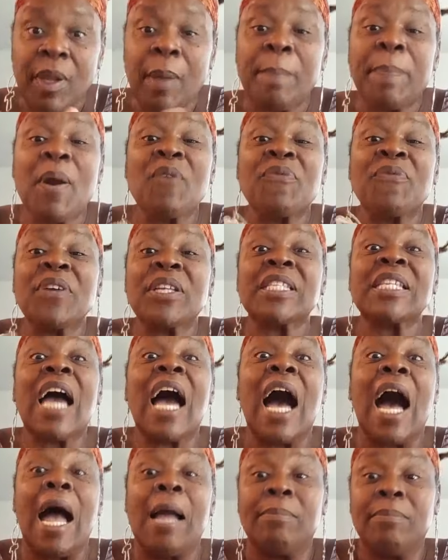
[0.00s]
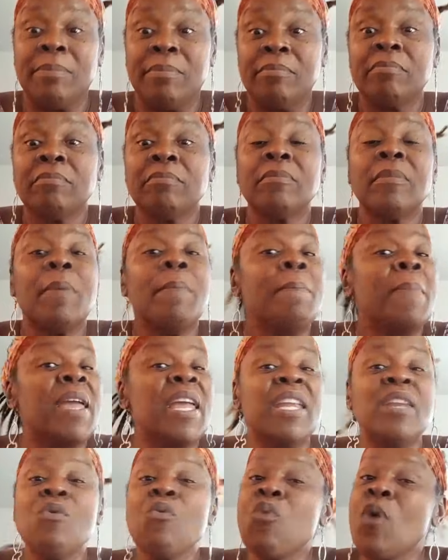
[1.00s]
perfect time.
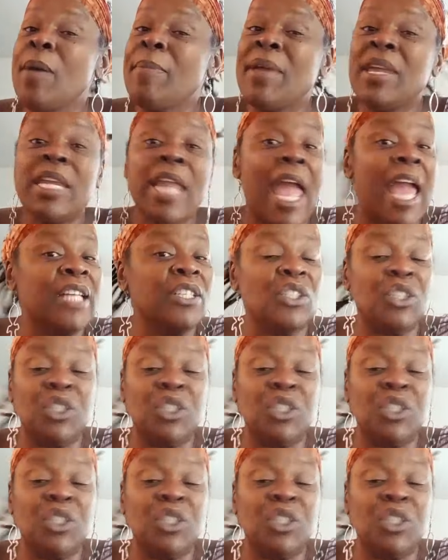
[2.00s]
Men, women, and